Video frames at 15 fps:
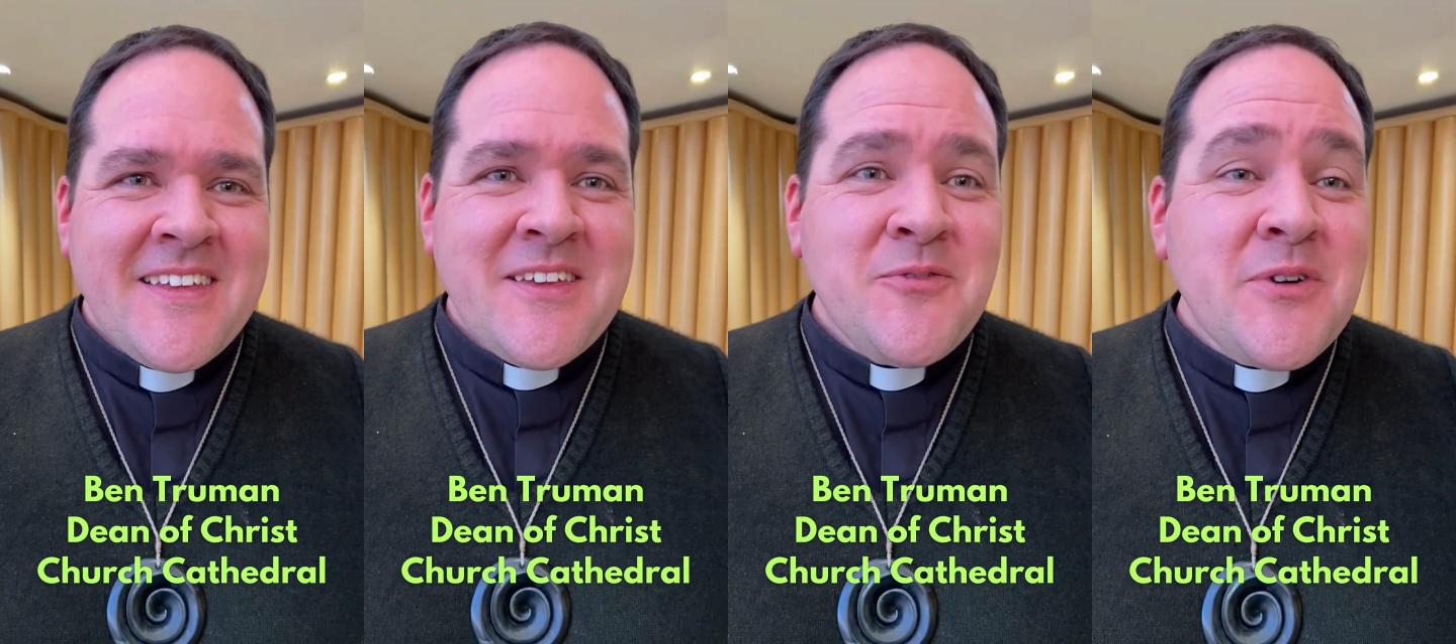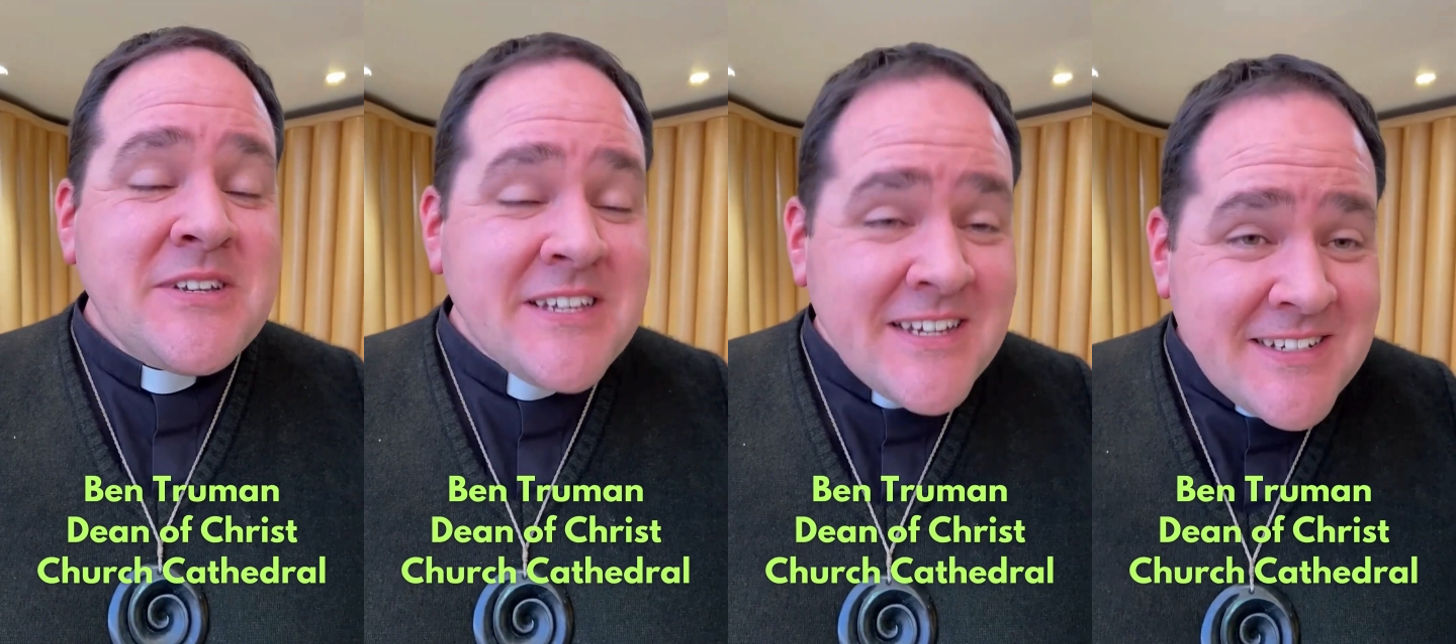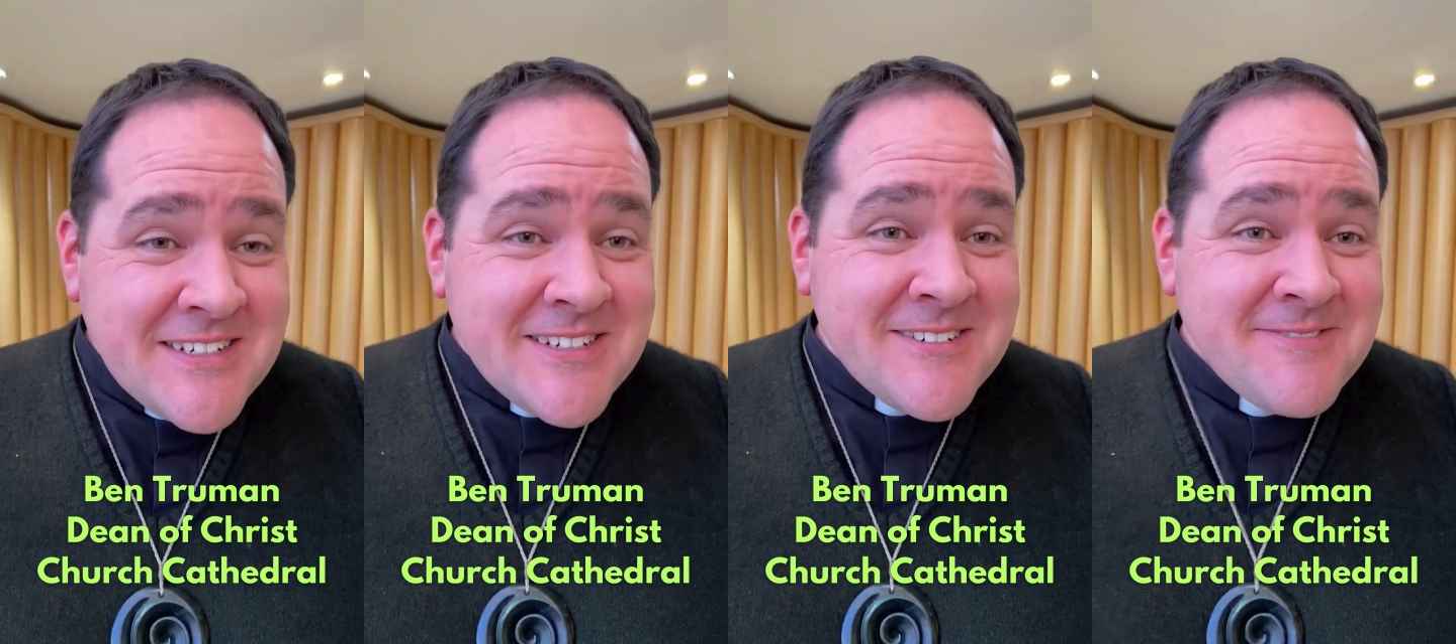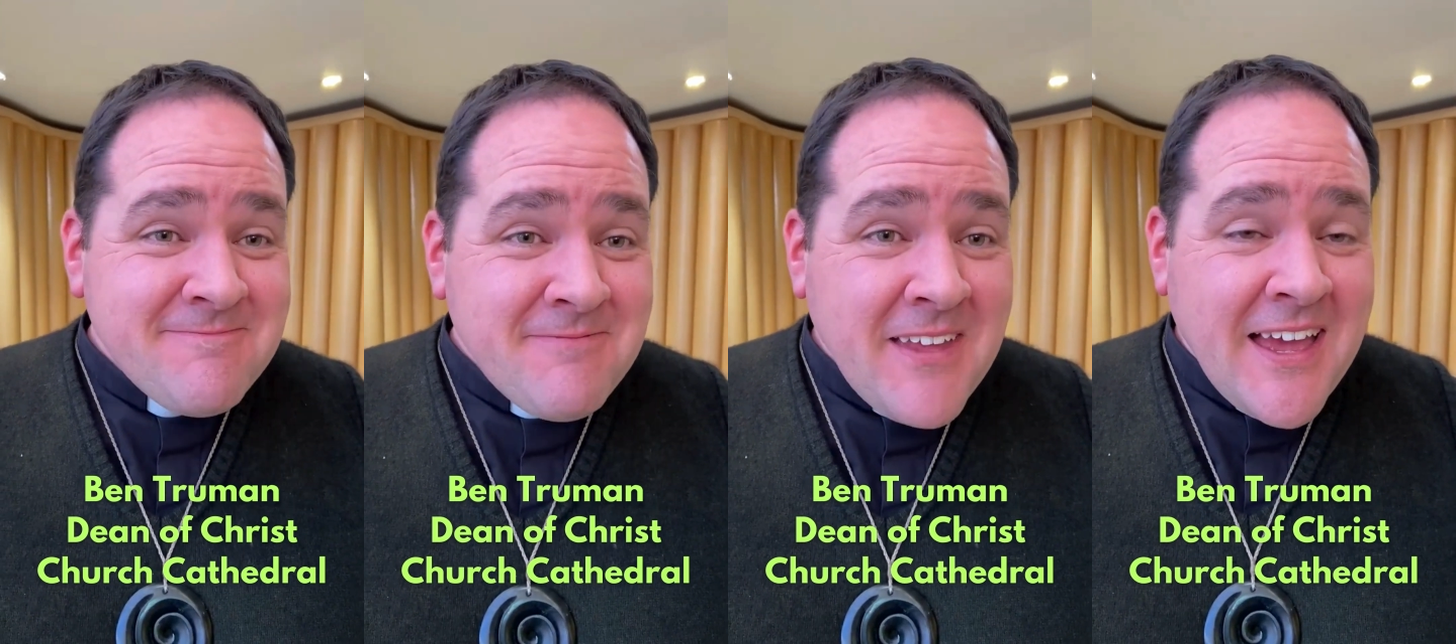We did.
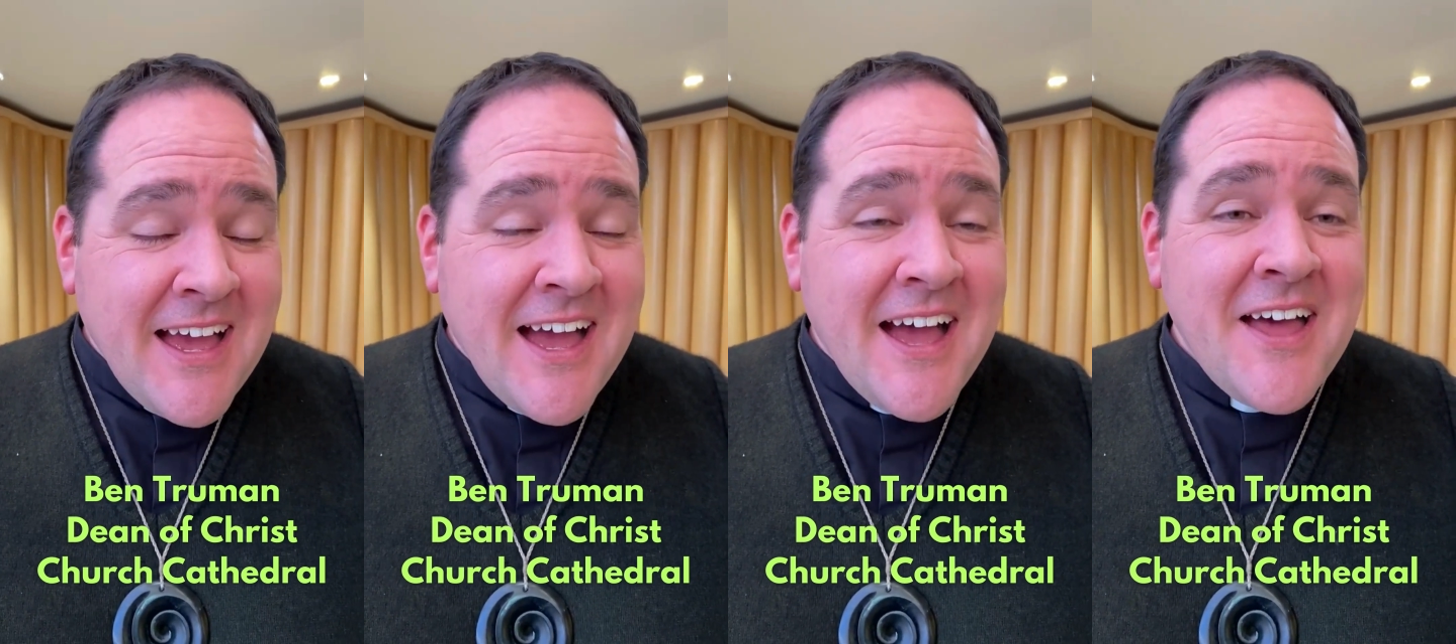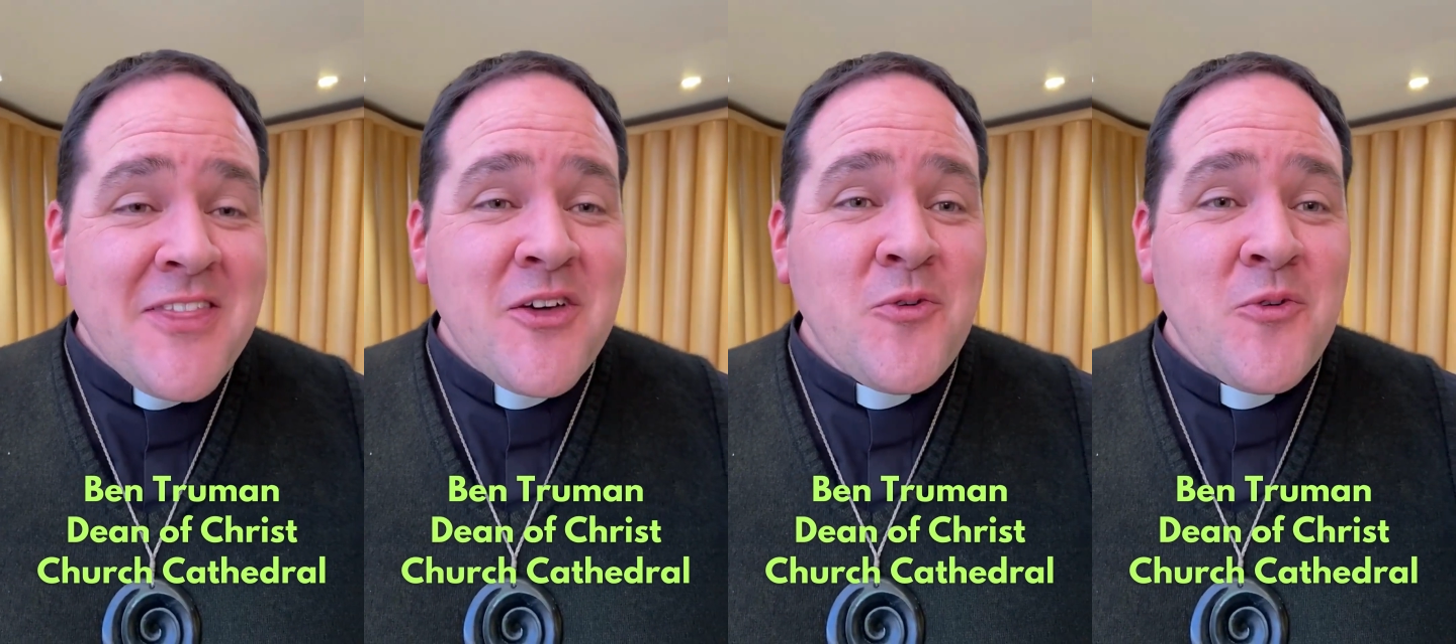The